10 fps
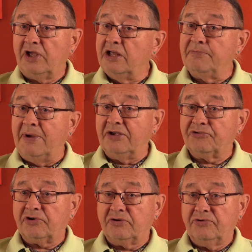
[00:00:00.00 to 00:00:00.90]
and
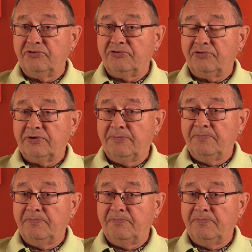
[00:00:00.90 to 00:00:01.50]
massacres,